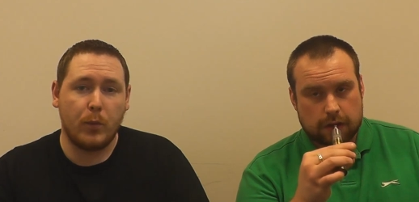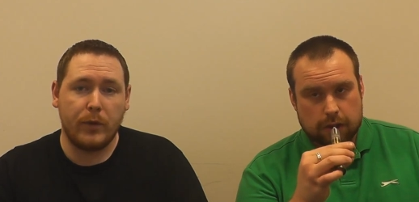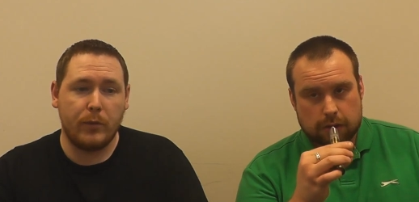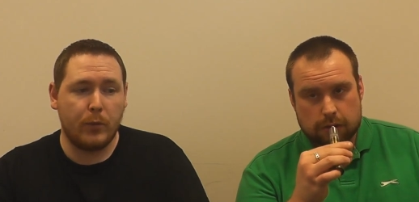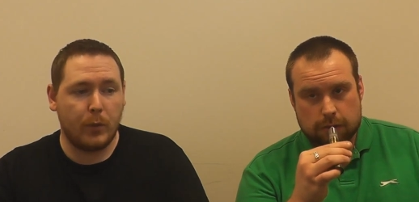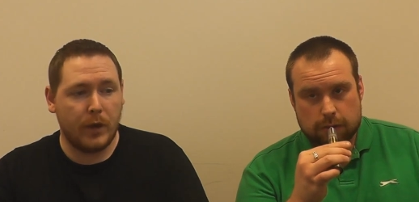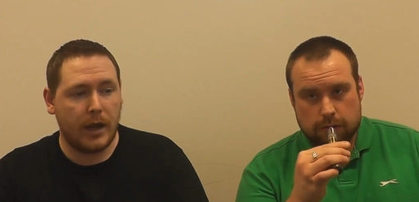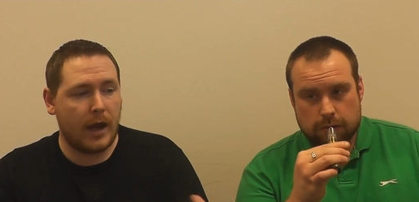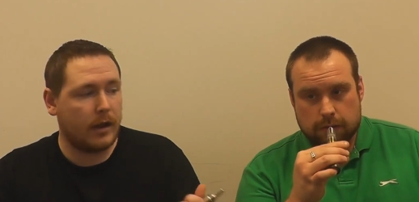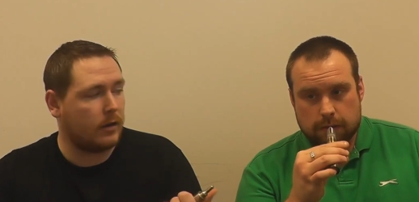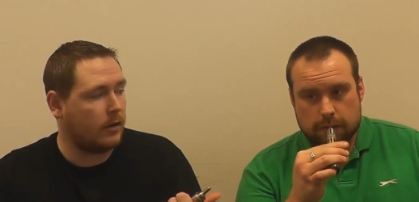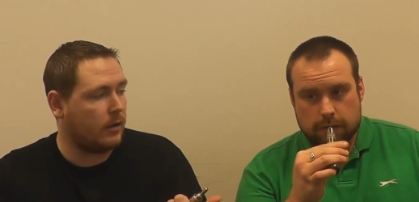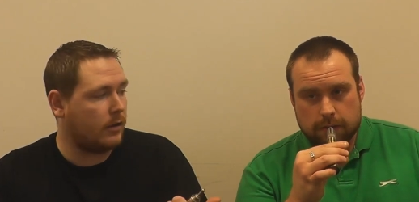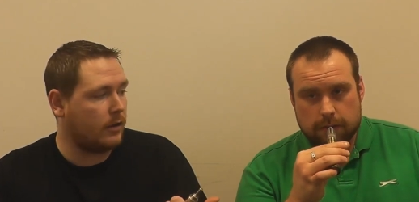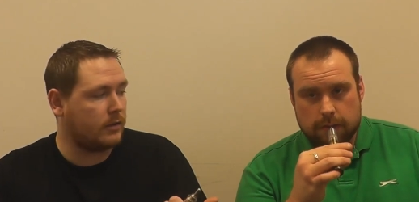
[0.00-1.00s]
Speaker 1: we, we had
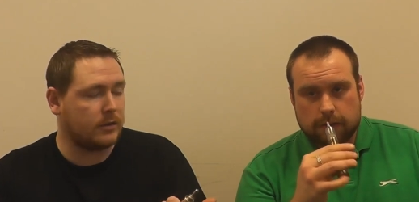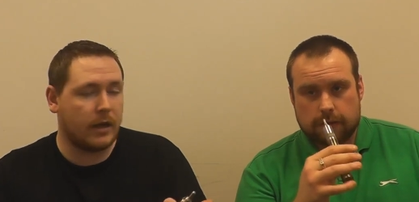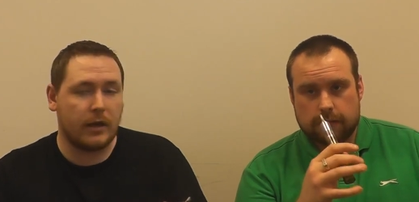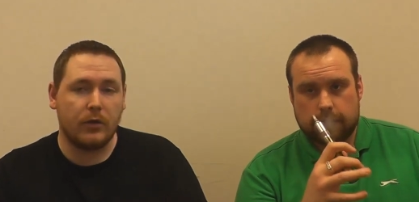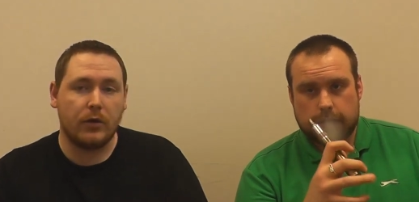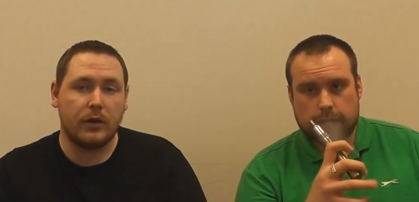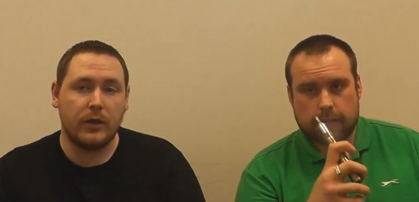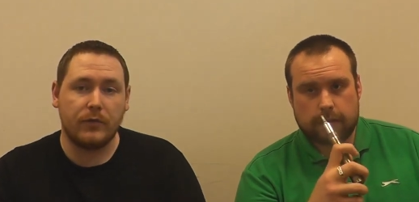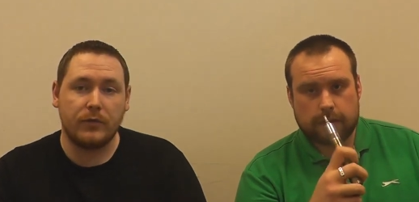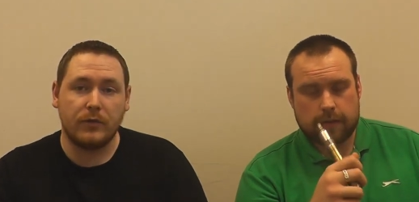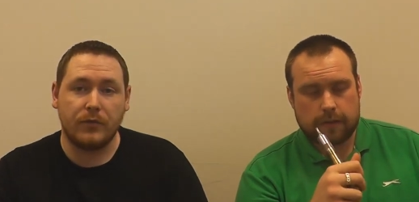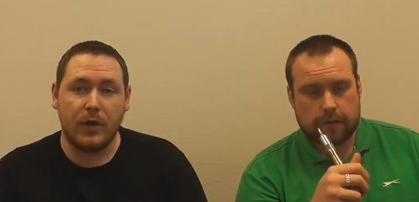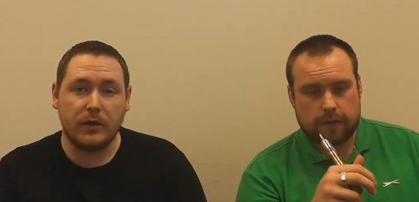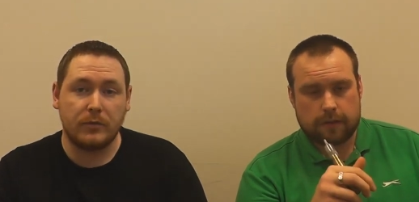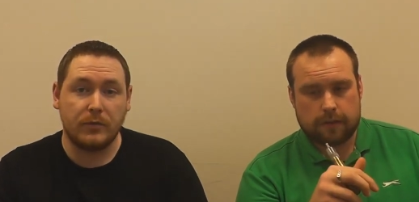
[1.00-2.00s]
this tank on a different
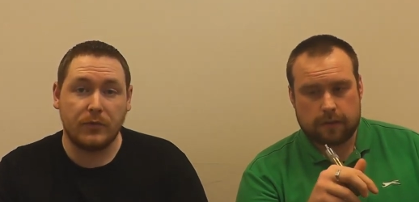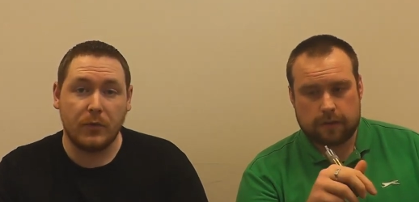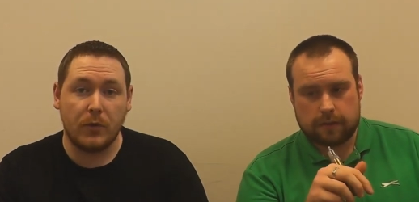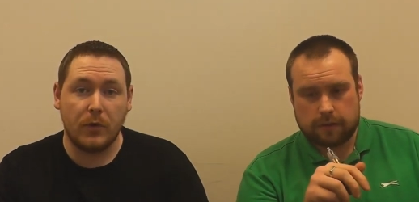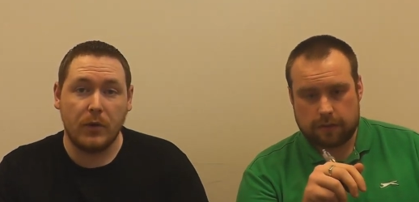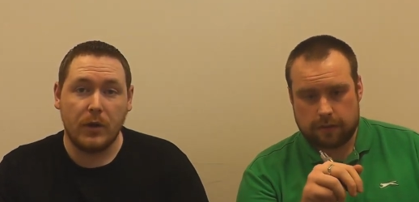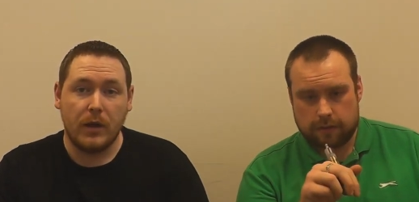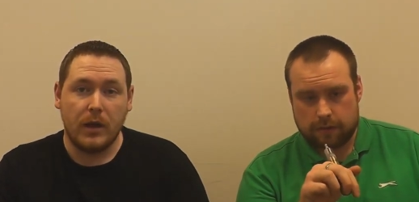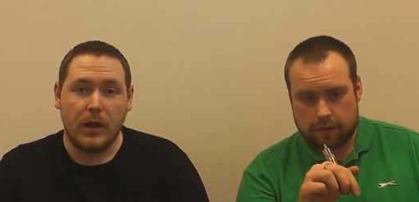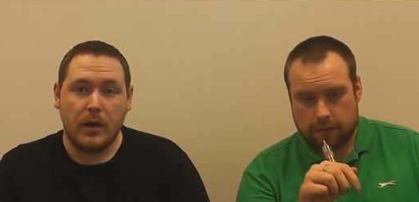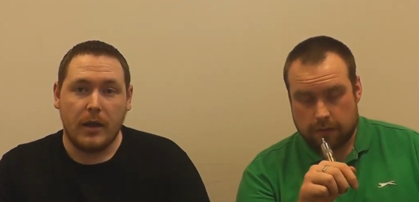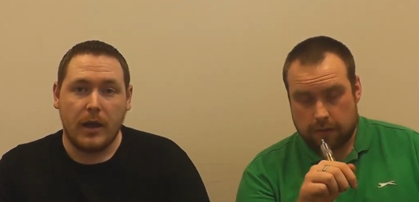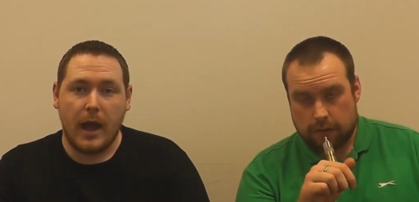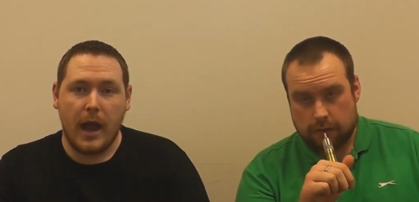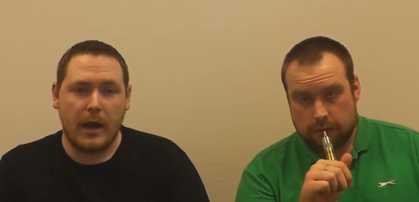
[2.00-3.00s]
device before,
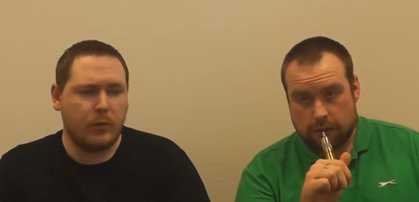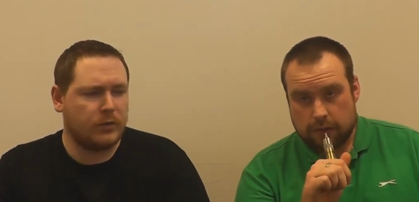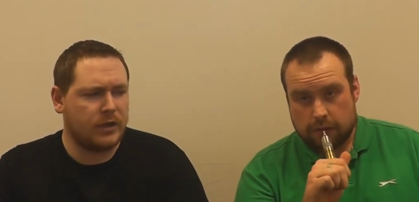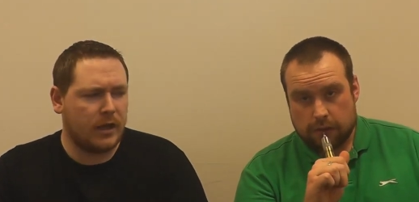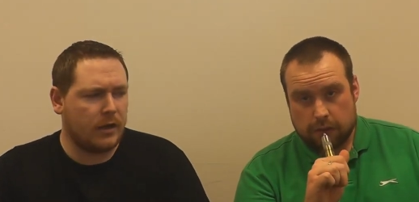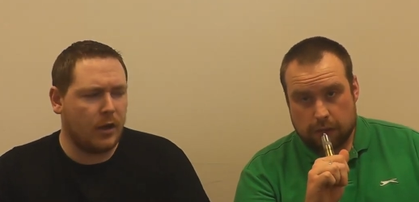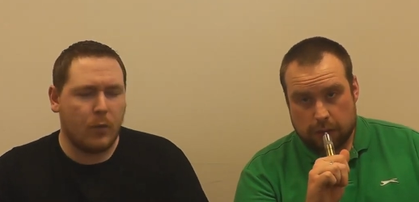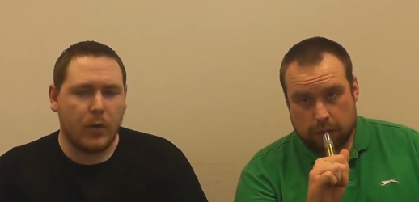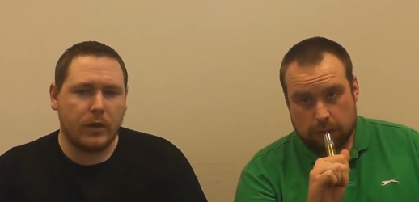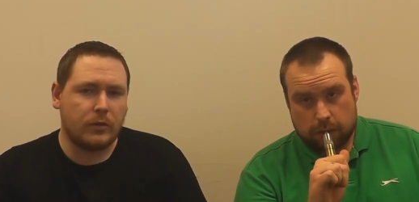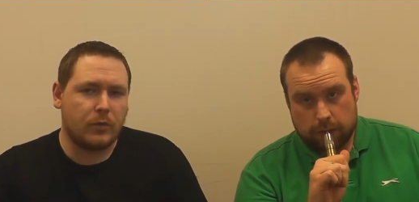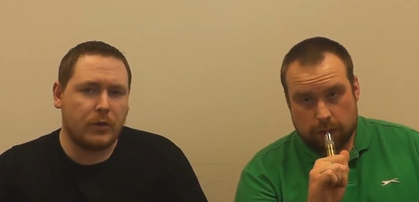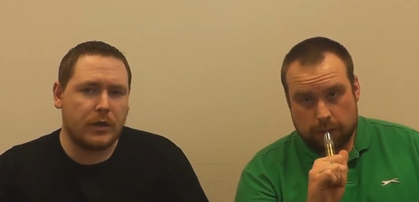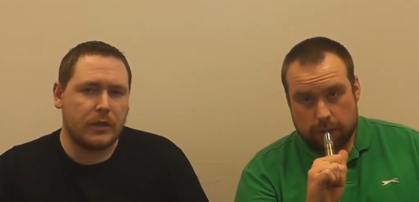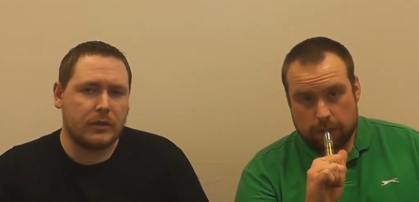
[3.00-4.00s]
and it was hitting nowhere to
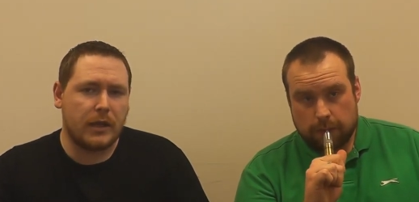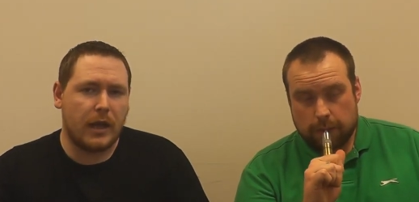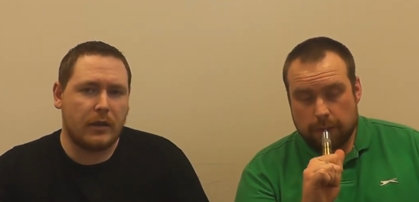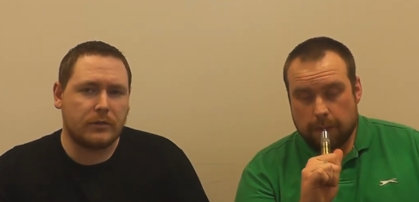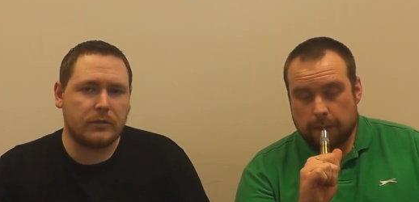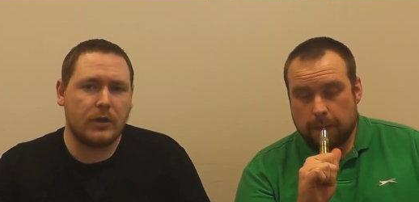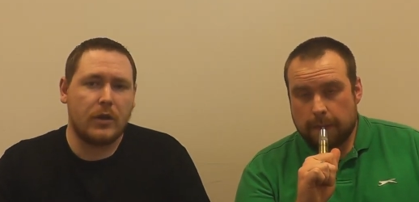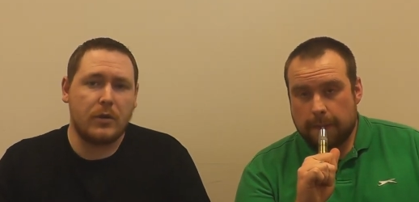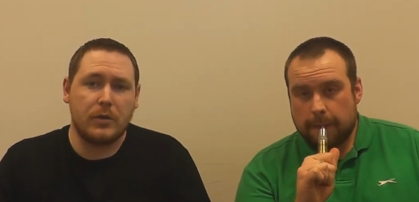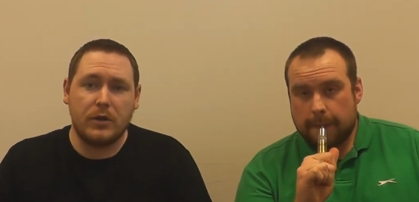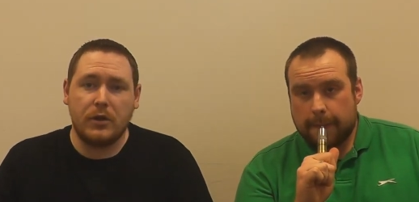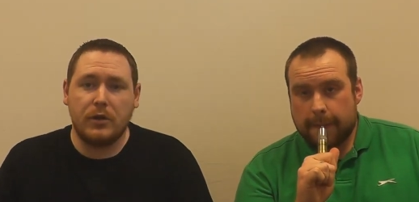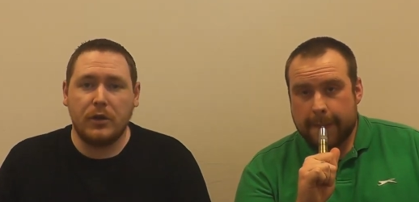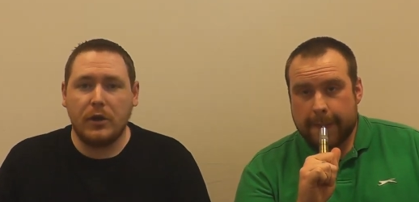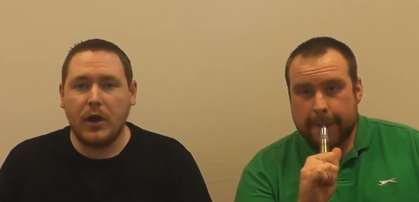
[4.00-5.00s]
what it is now. So
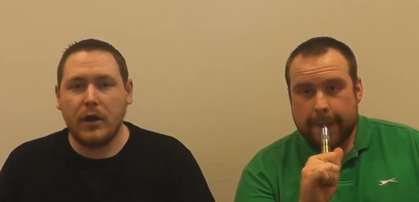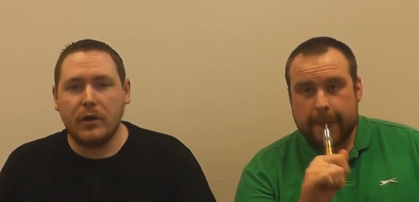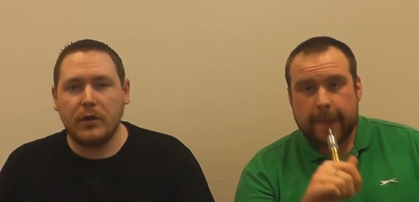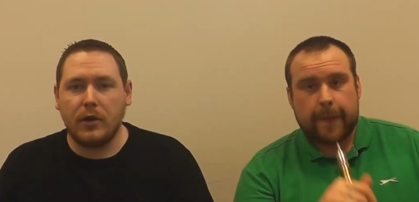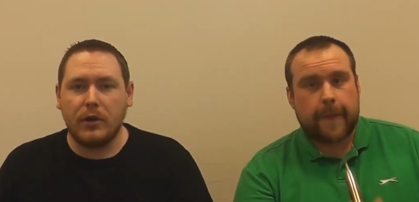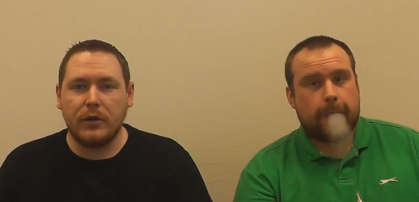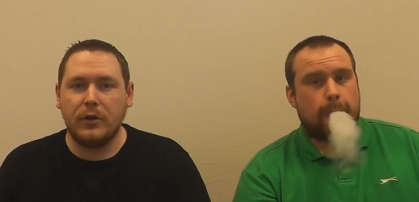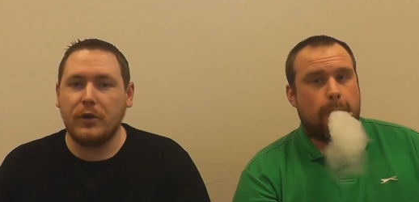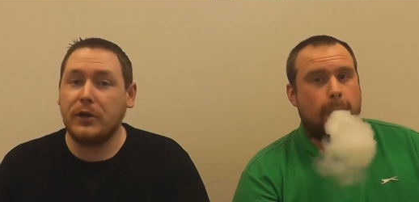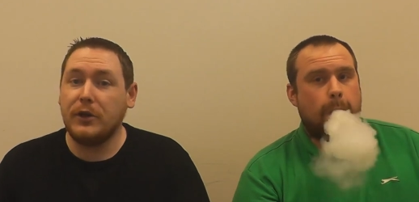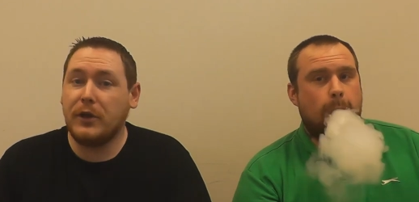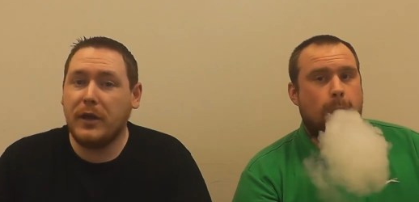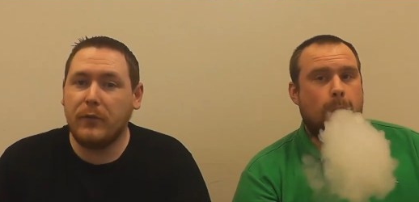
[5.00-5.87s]
you, you kind of got you, got you